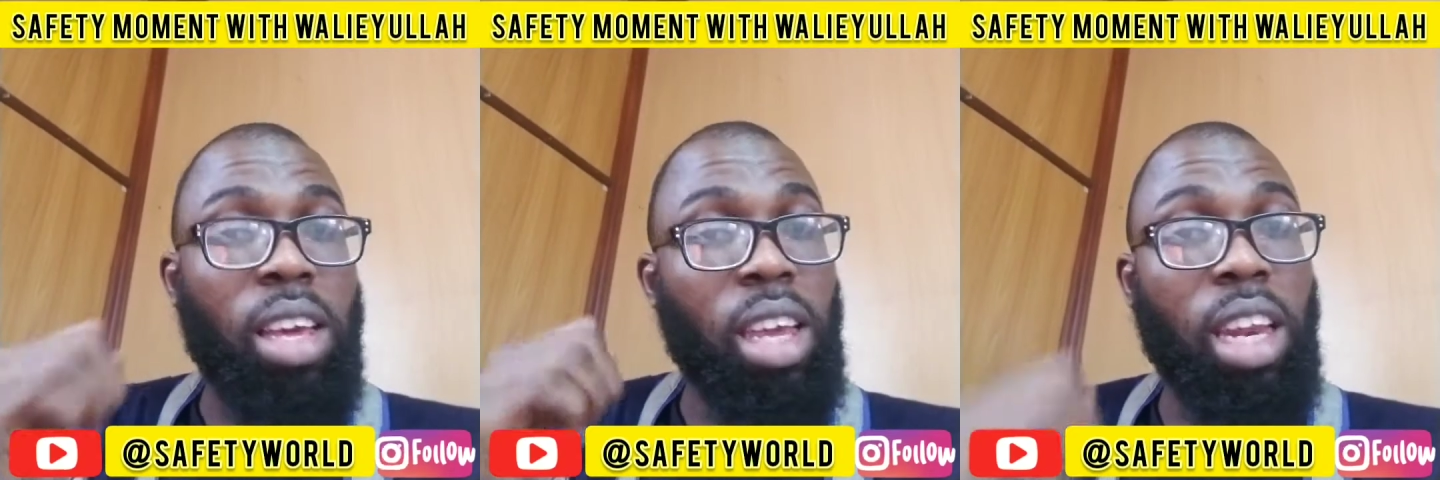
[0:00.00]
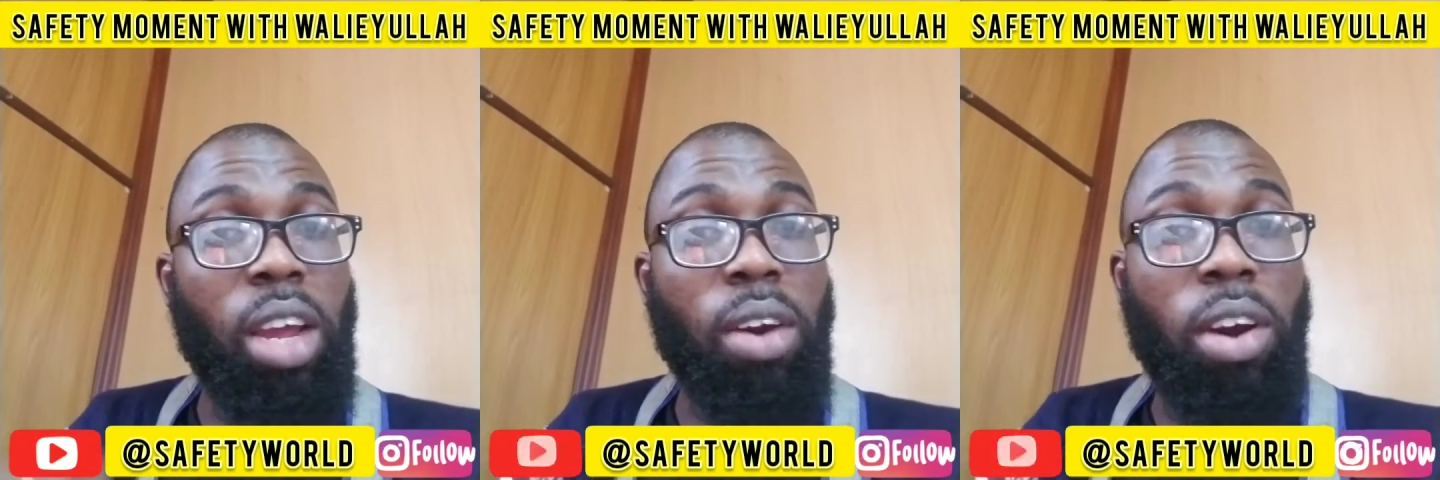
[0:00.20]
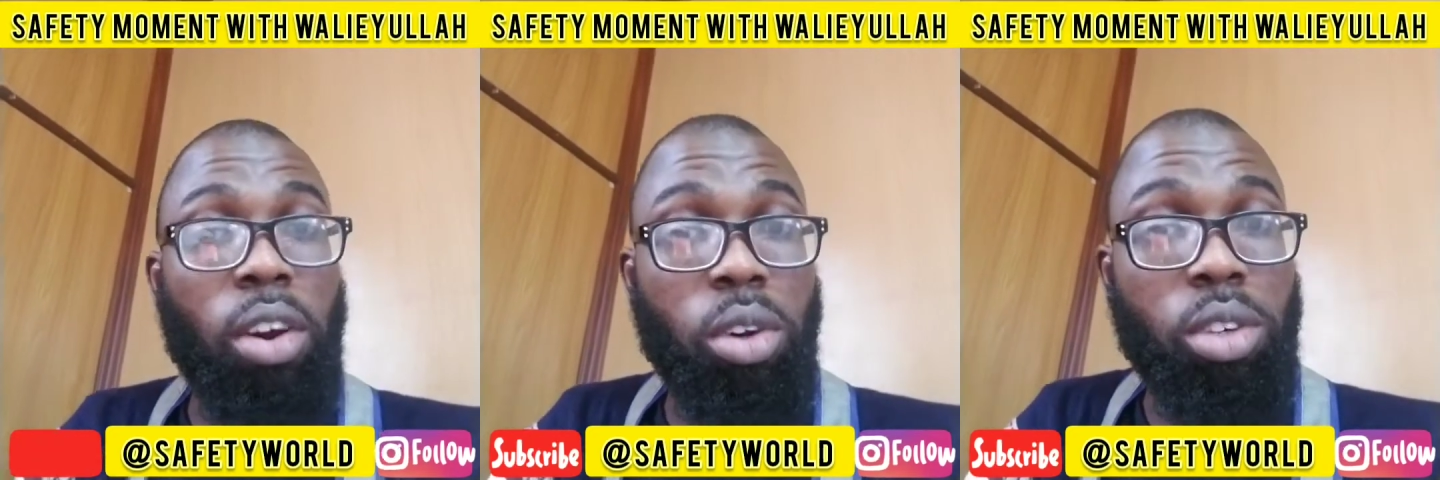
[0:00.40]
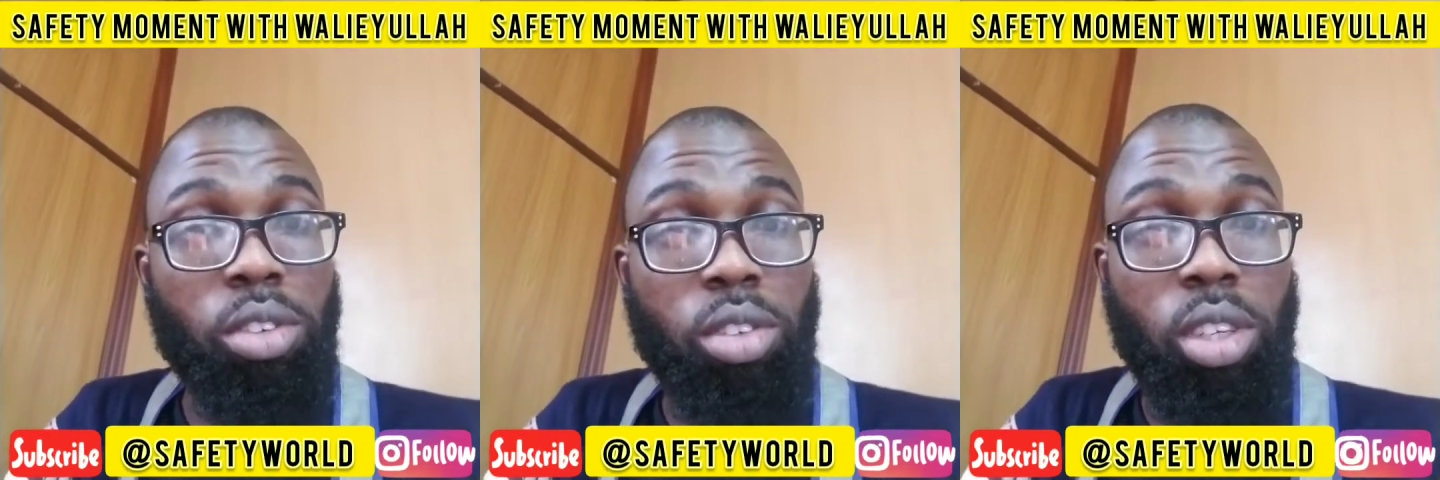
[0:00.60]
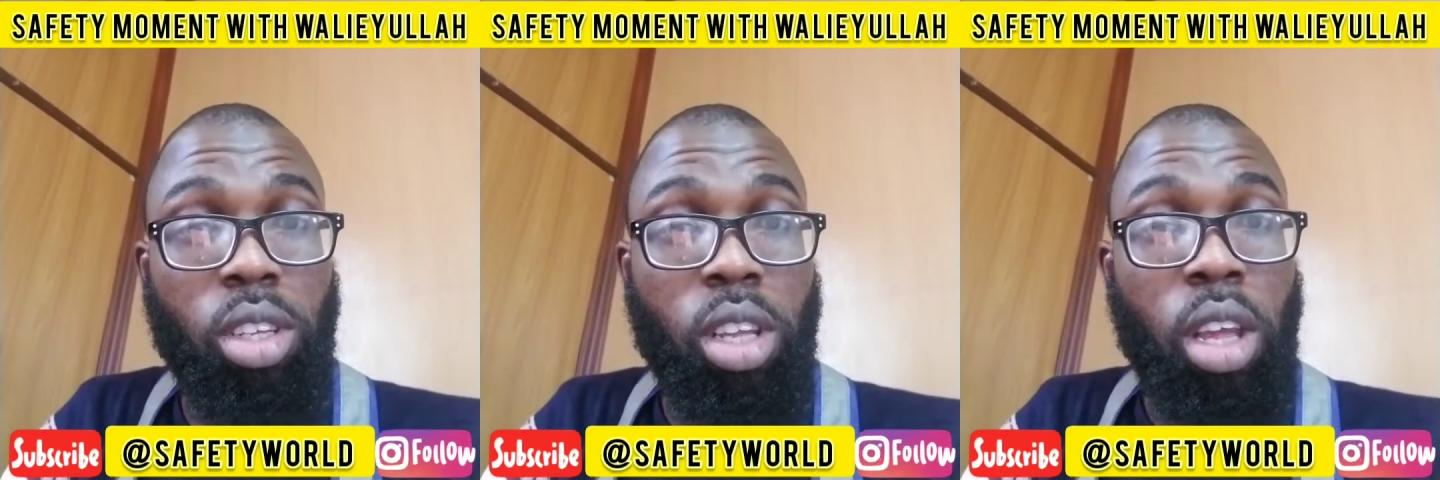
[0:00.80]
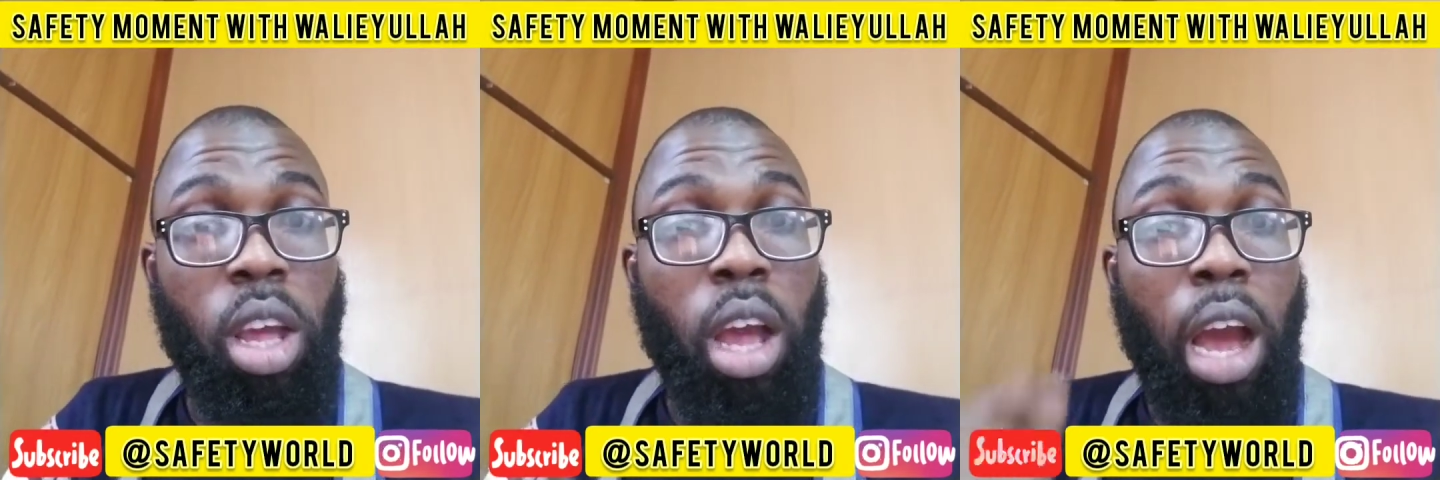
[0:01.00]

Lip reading: in our country.